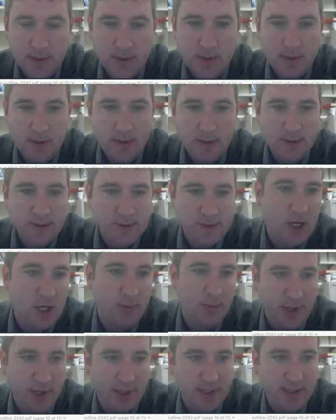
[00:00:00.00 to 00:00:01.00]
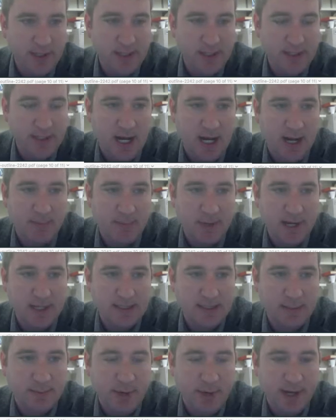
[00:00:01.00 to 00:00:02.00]
So I'll plug in the top minus
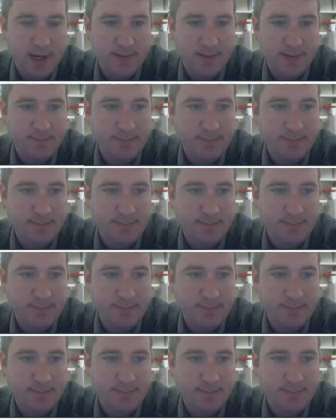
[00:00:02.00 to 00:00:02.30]
the bottom.